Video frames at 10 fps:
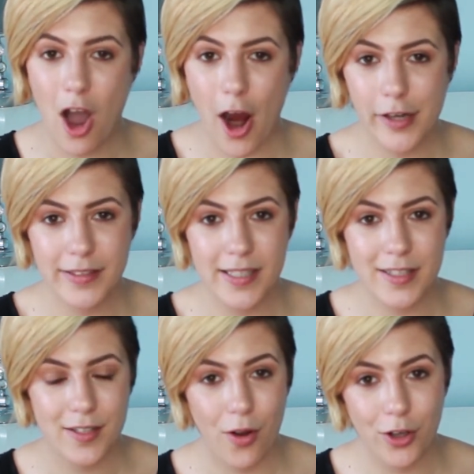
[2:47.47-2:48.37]

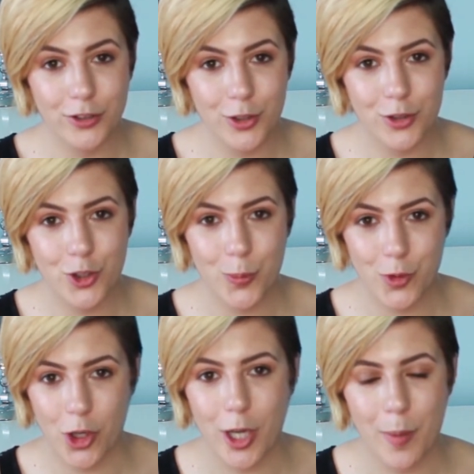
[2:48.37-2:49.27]
artists on YouTube
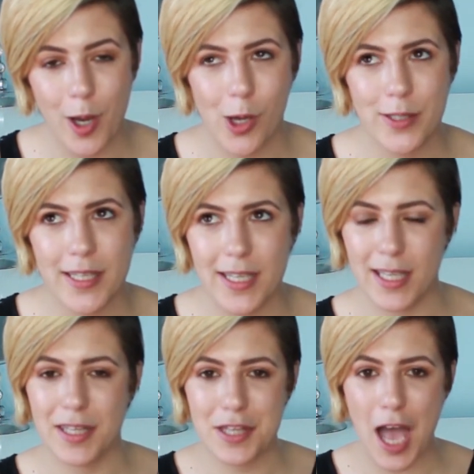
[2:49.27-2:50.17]
talk about
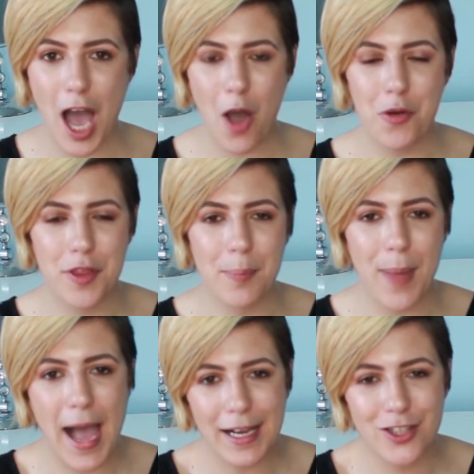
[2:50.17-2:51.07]
is how the
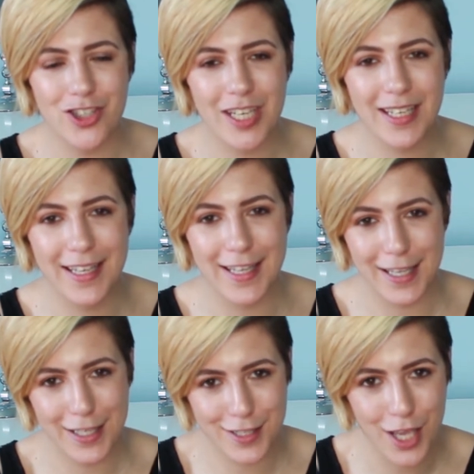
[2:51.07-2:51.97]
packaging
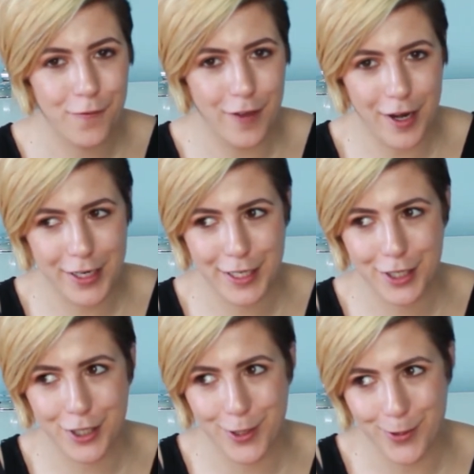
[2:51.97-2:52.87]
is very
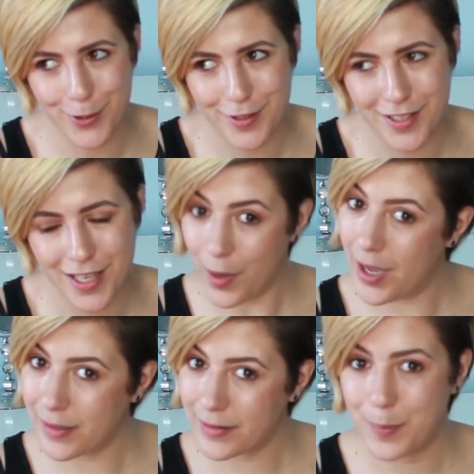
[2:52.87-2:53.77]
cute.
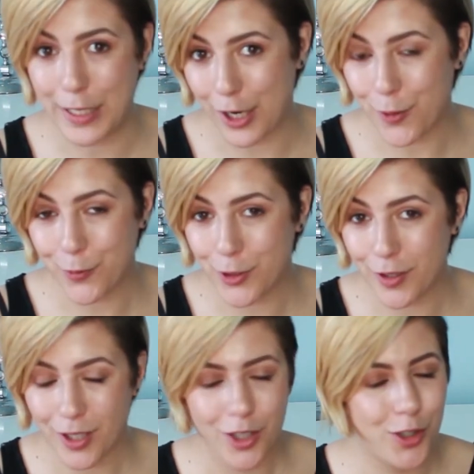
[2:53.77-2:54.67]
But be careful.